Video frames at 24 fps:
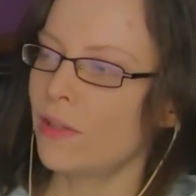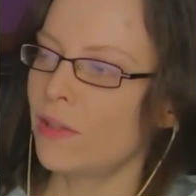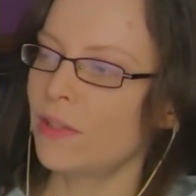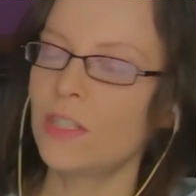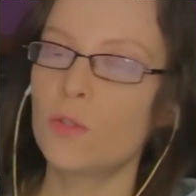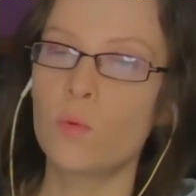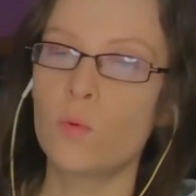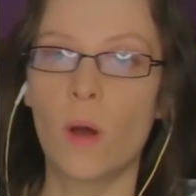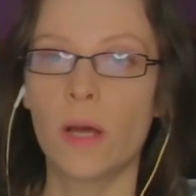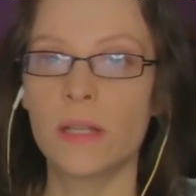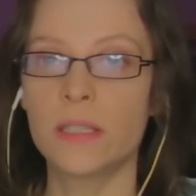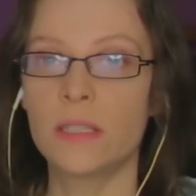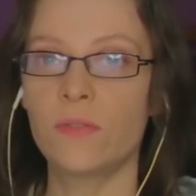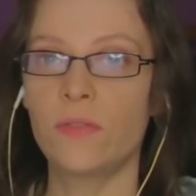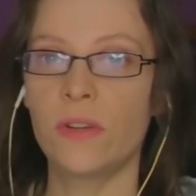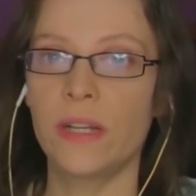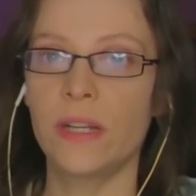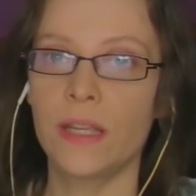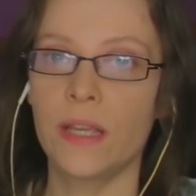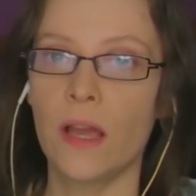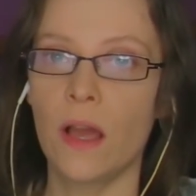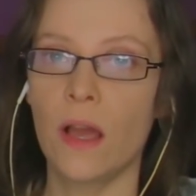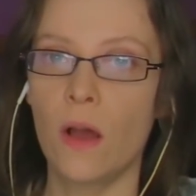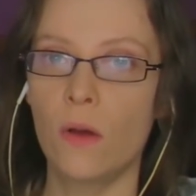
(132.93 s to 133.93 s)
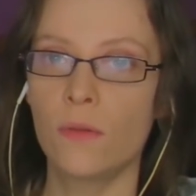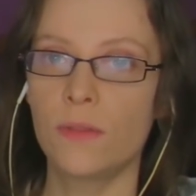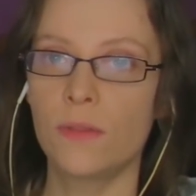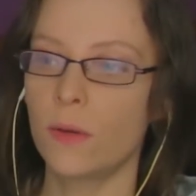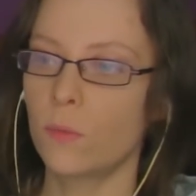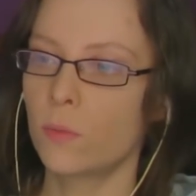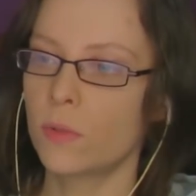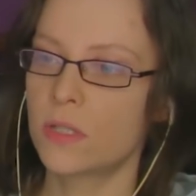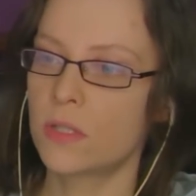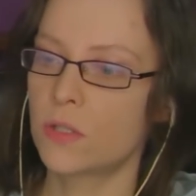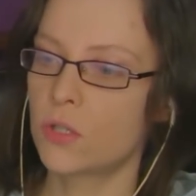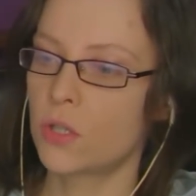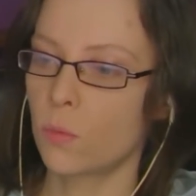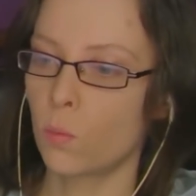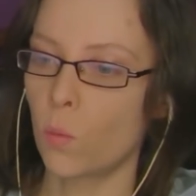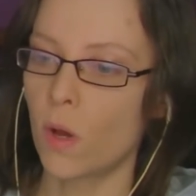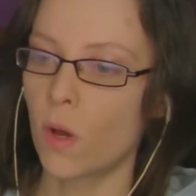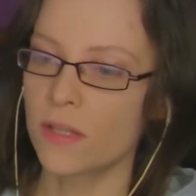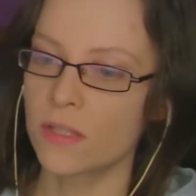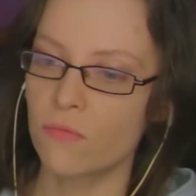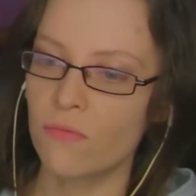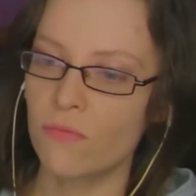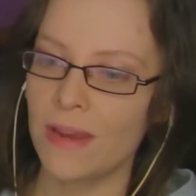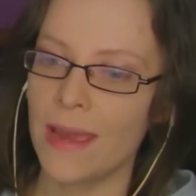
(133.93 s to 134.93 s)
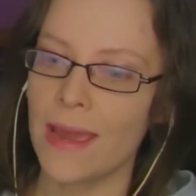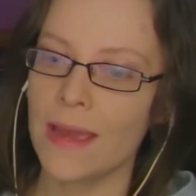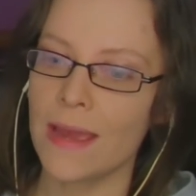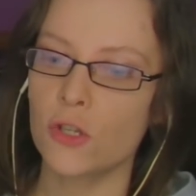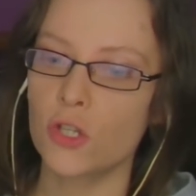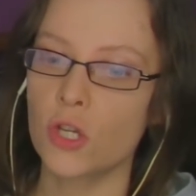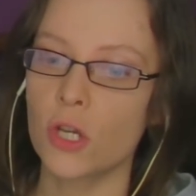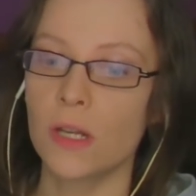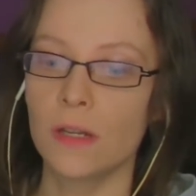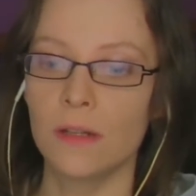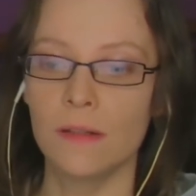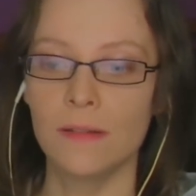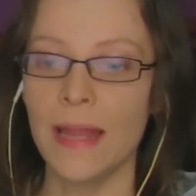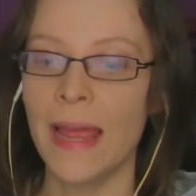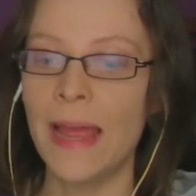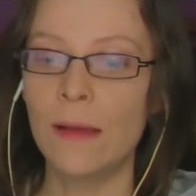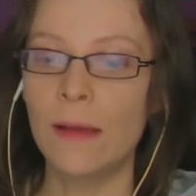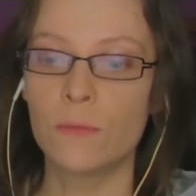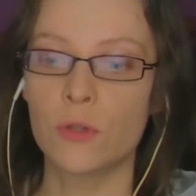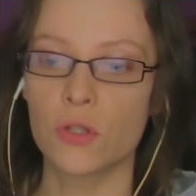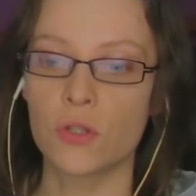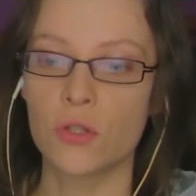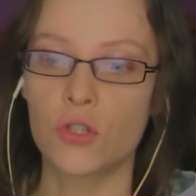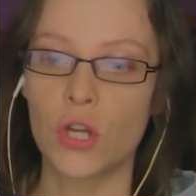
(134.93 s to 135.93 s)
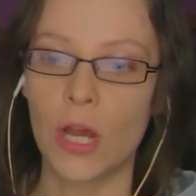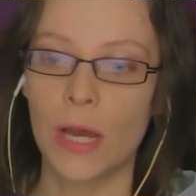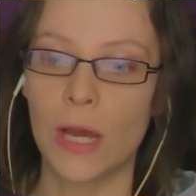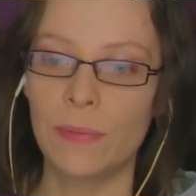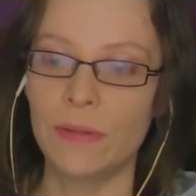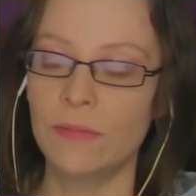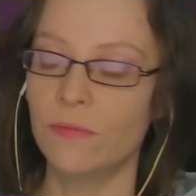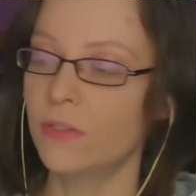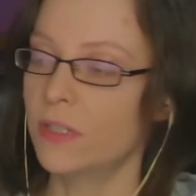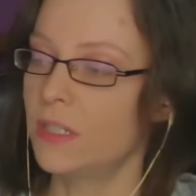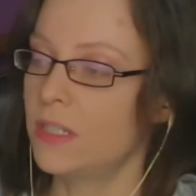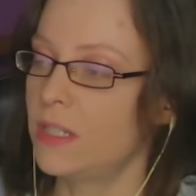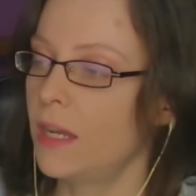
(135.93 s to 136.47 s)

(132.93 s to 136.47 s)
well this was a video that was was a reaction. Now I'm just shopping for